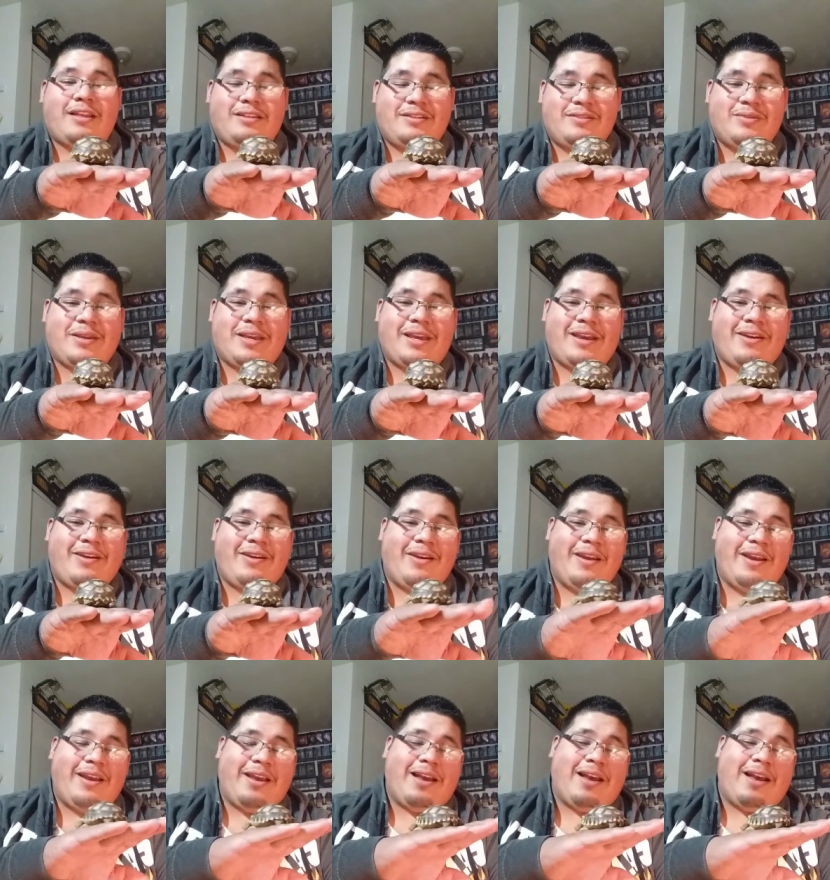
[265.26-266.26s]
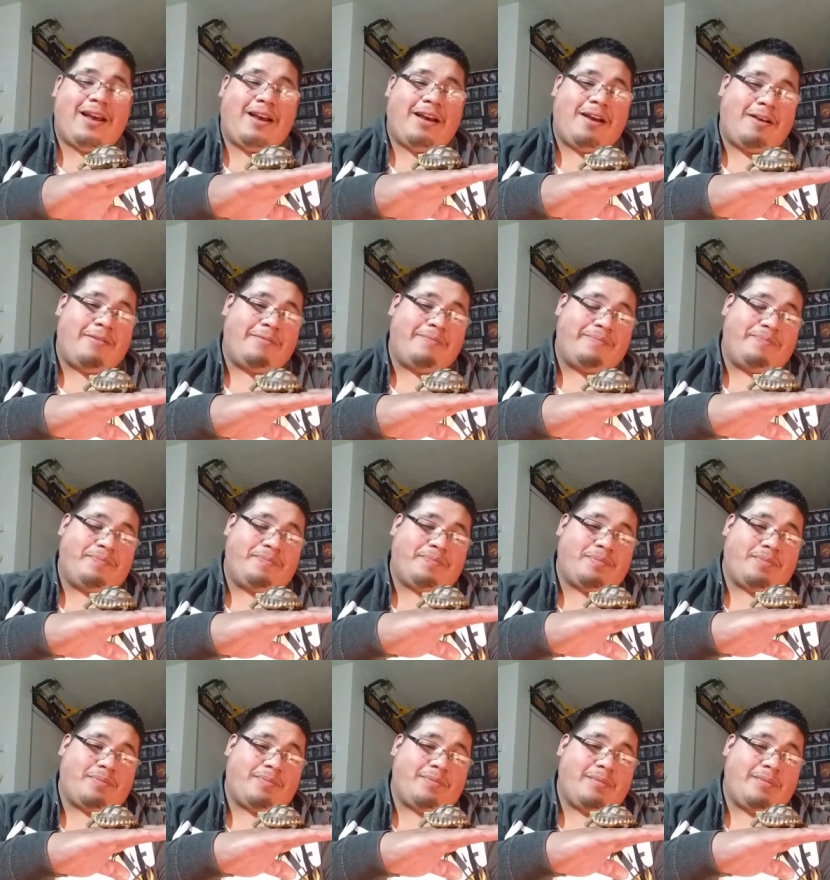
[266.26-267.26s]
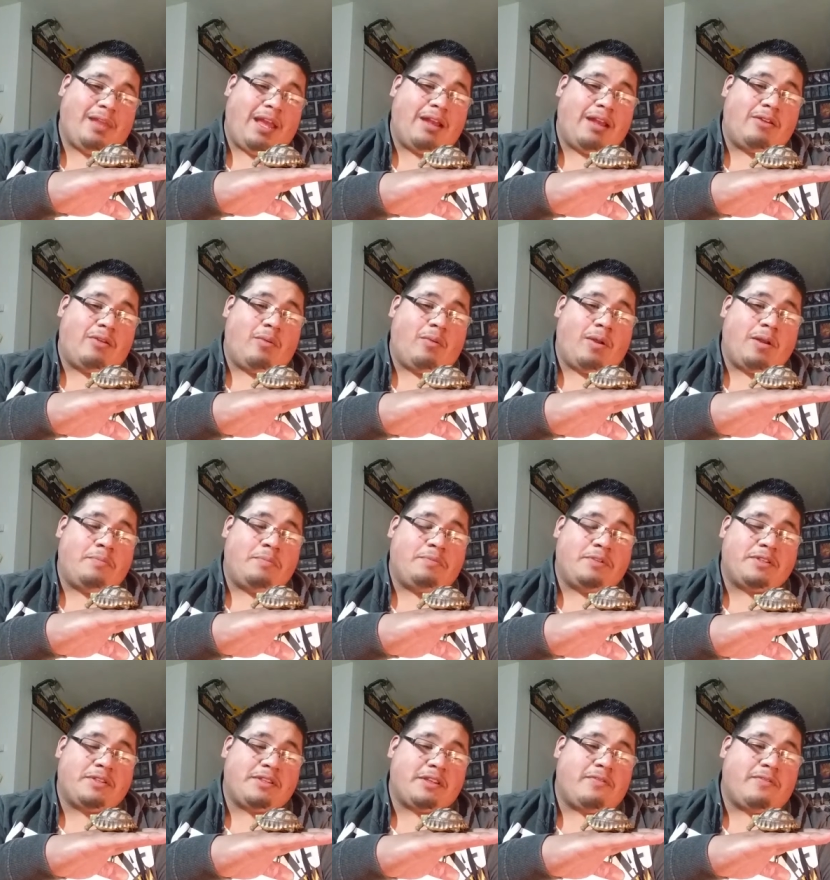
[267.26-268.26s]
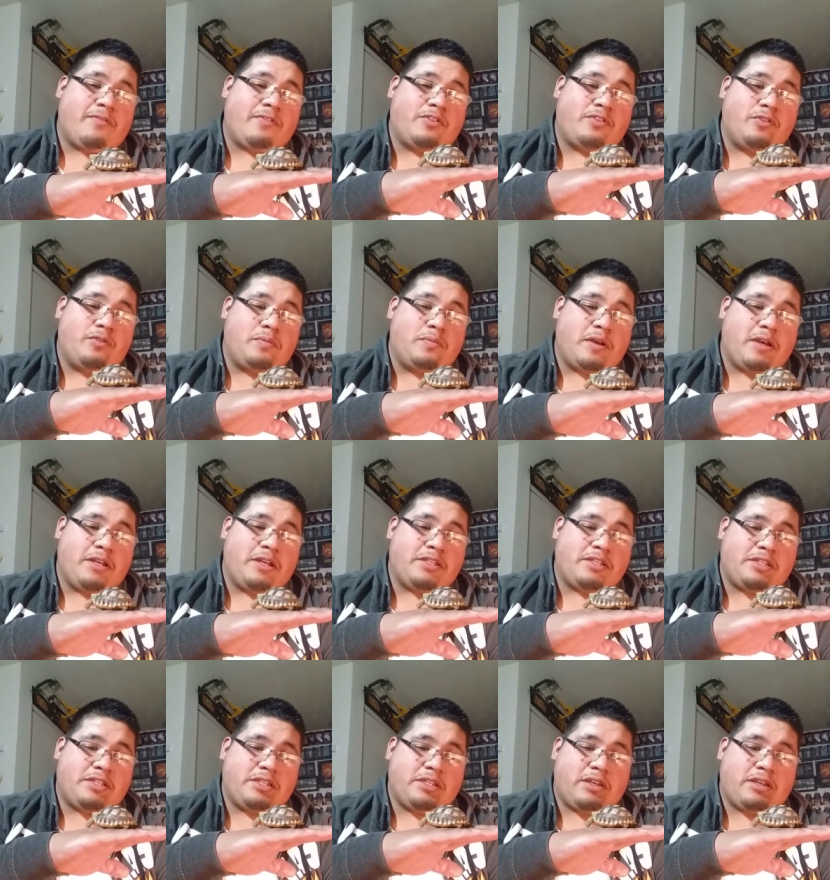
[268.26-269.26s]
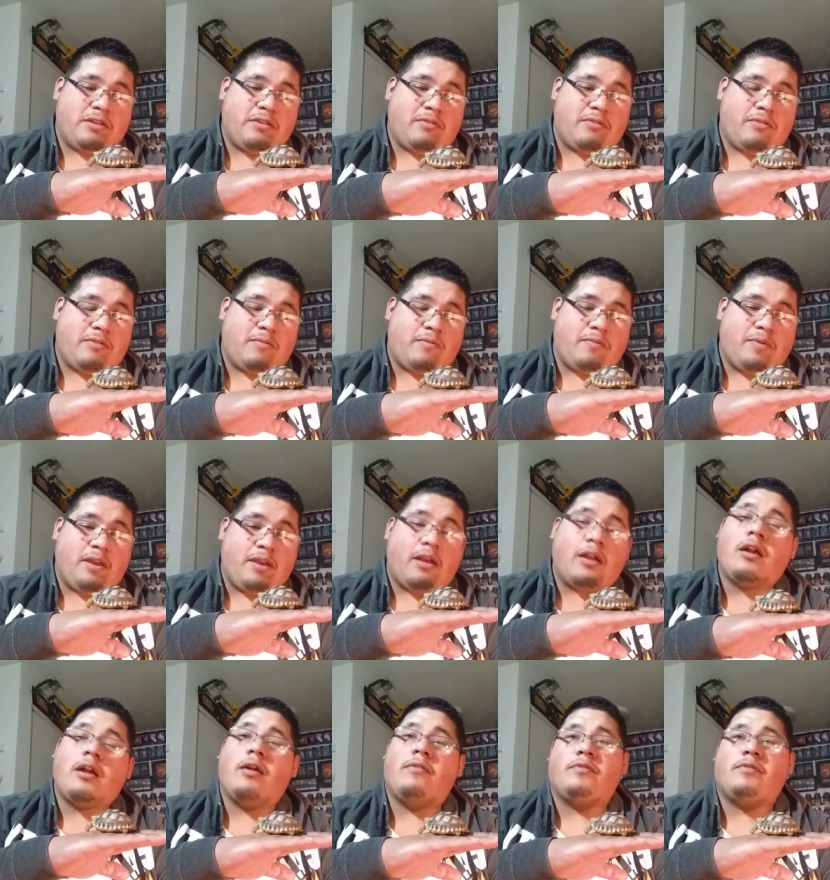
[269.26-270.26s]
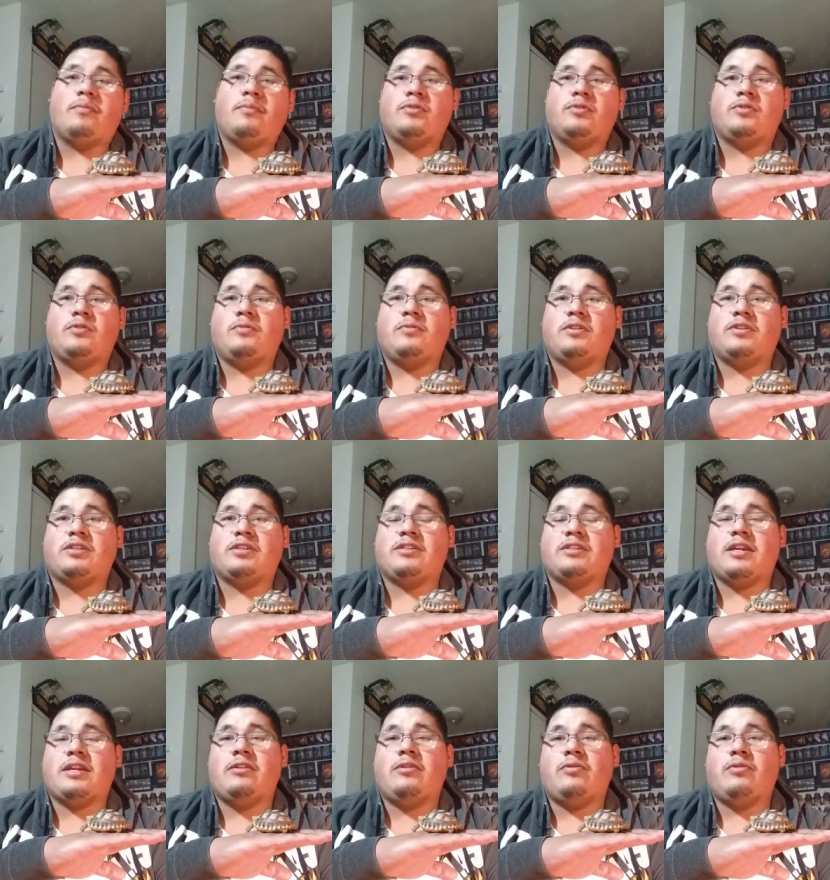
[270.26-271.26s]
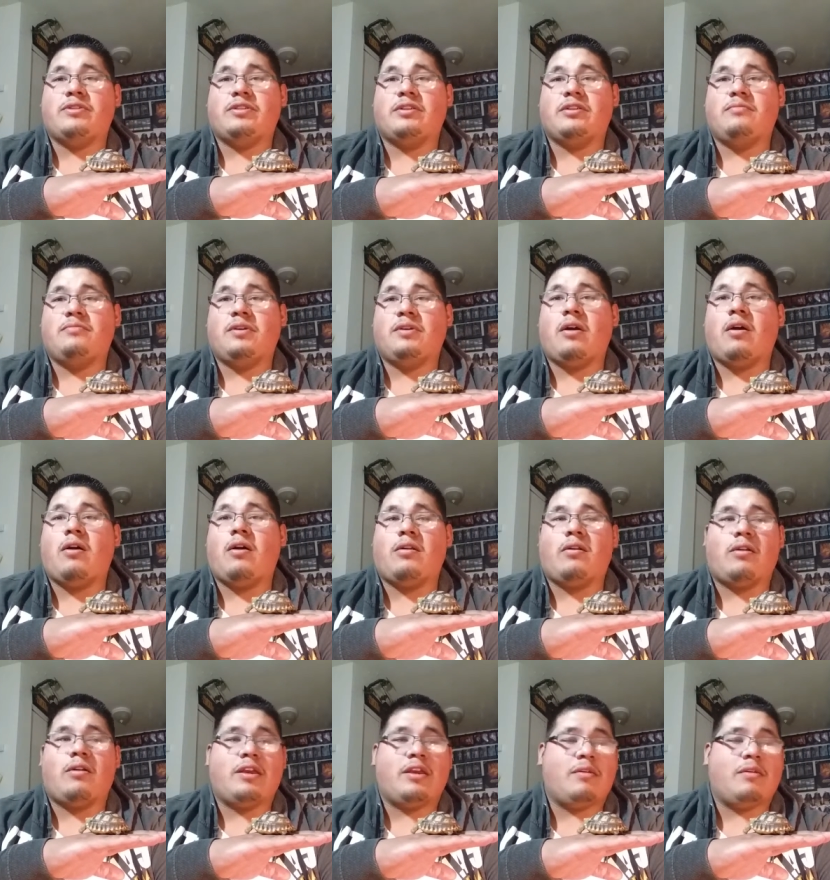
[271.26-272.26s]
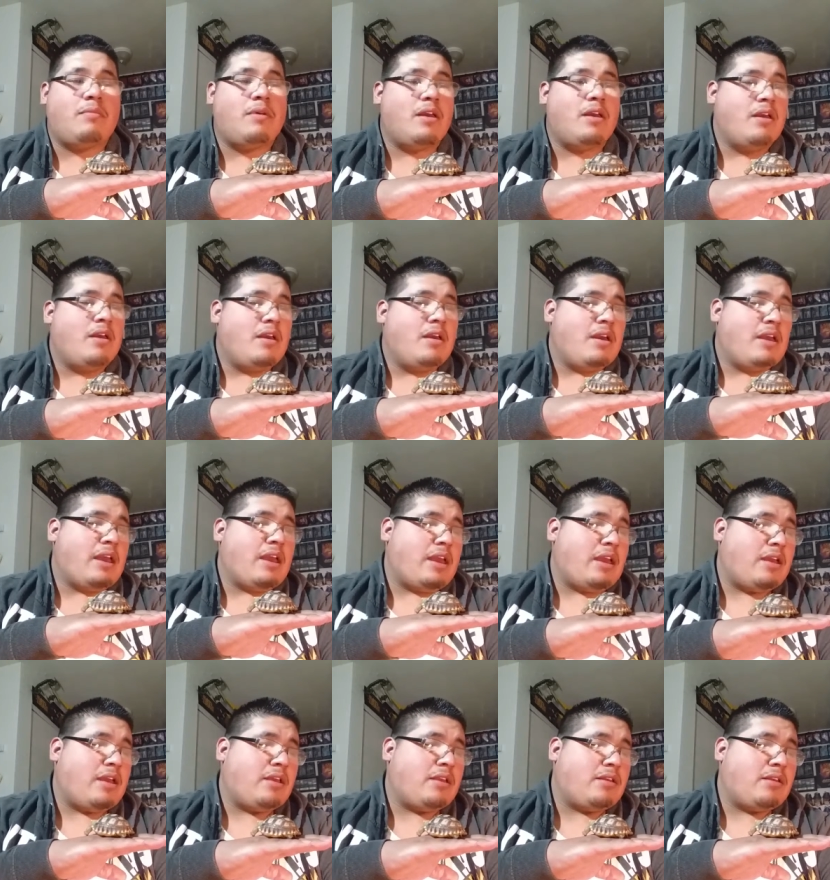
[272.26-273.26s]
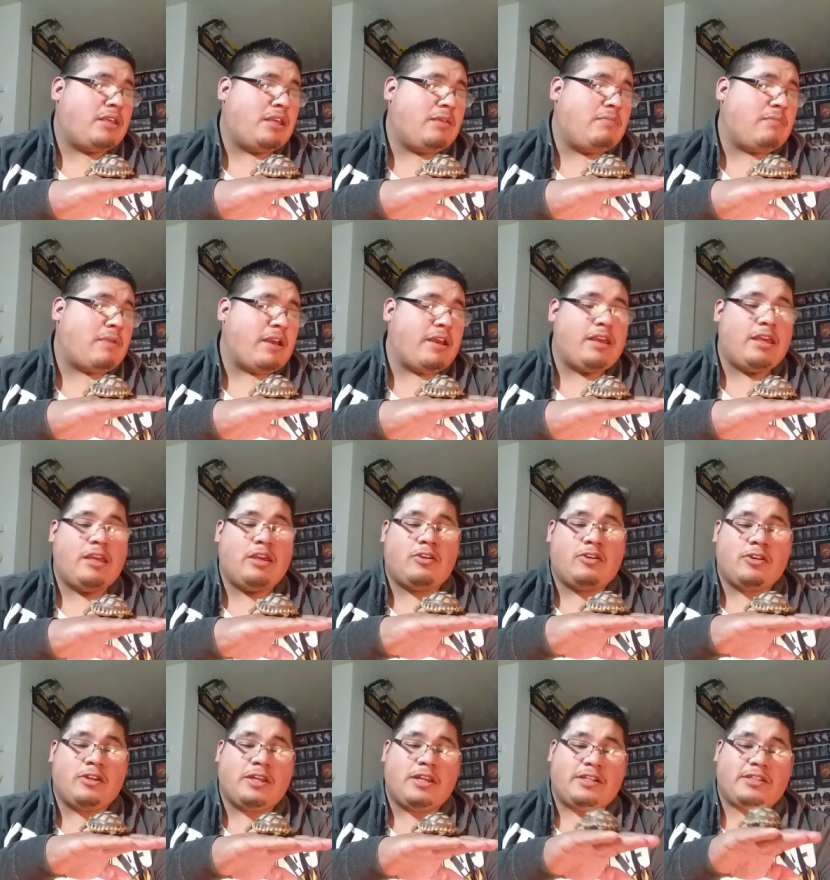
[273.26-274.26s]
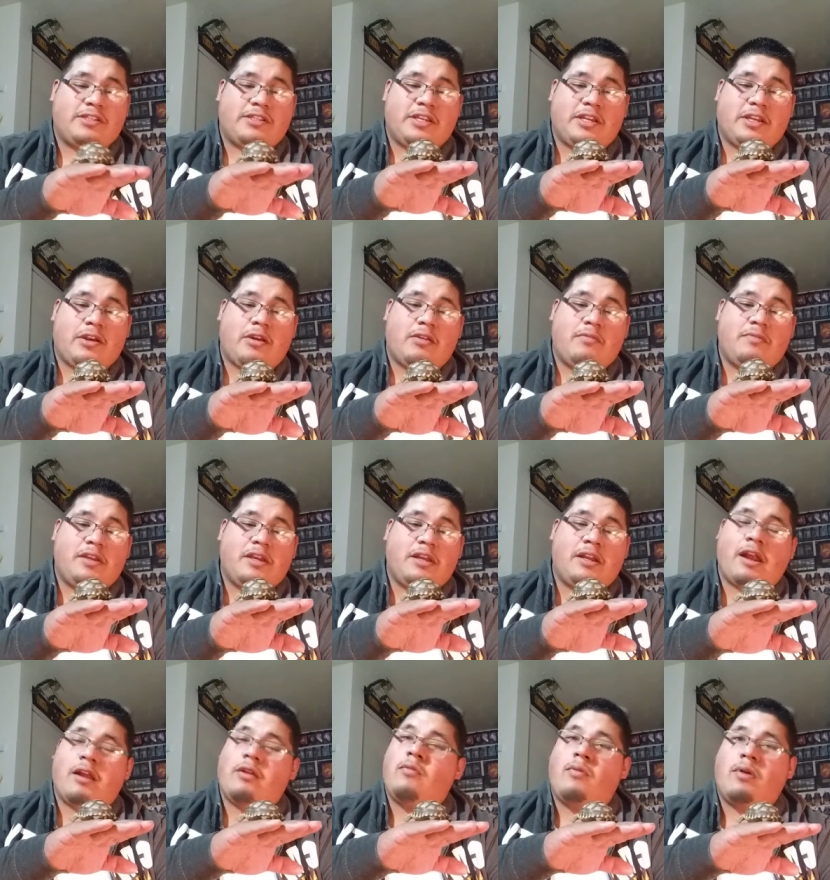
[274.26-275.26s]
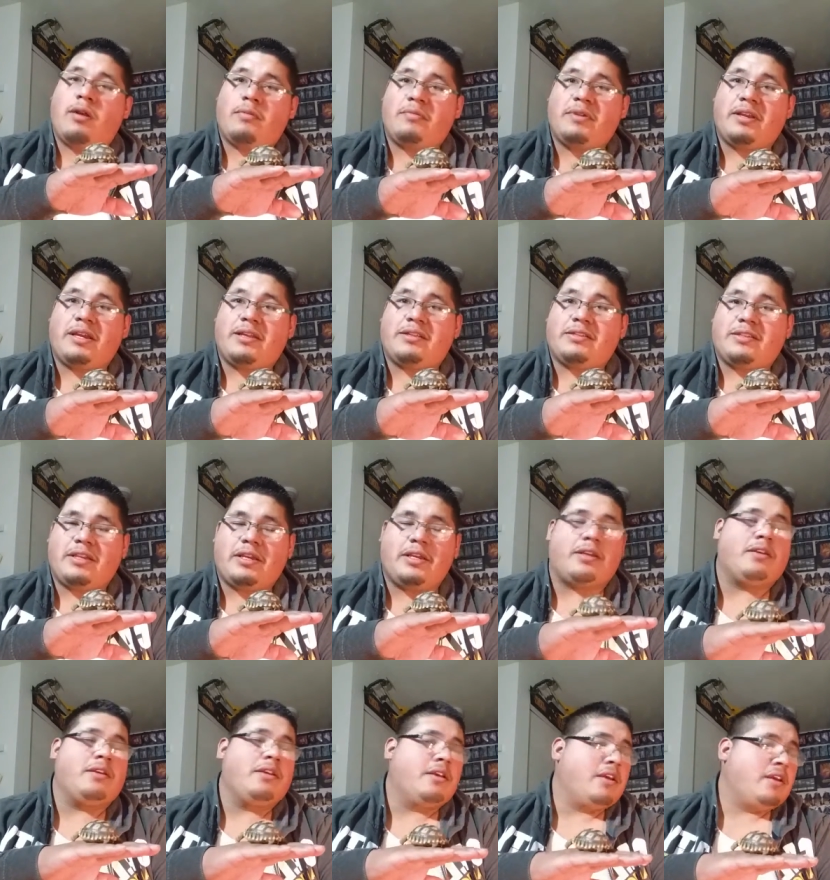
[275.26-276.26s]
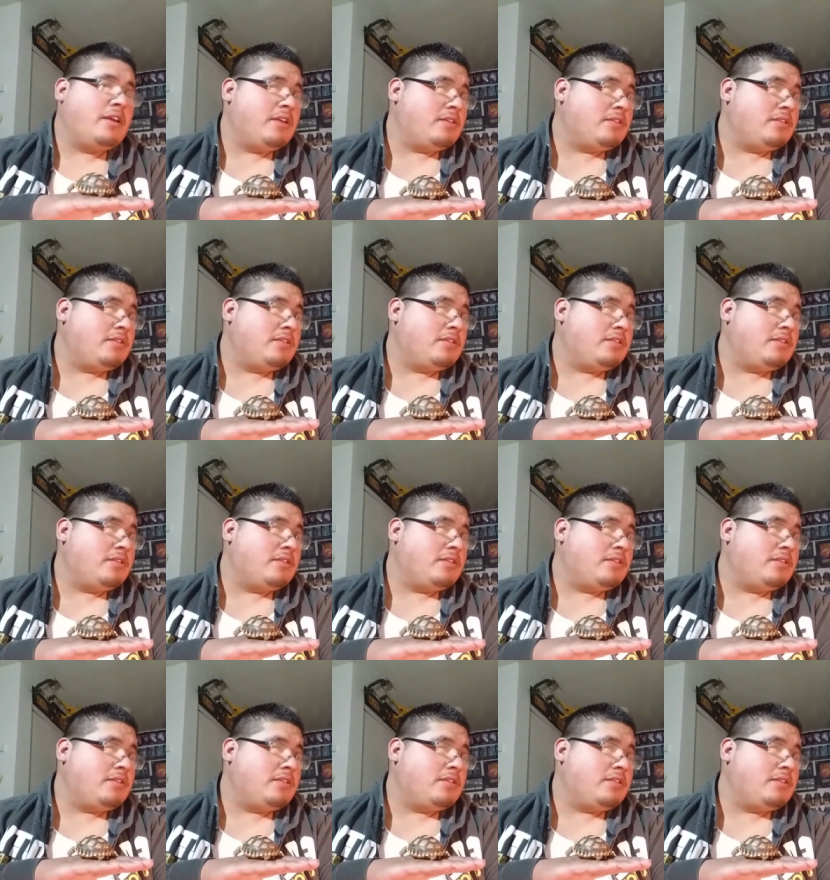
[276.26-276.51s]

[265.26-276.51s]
I do care. Um, I don't want him to suffer too much uh, or be uncomfortable too much because I know it's going to be hard on him and he might he could get sick on me, and I don't want him to get sick.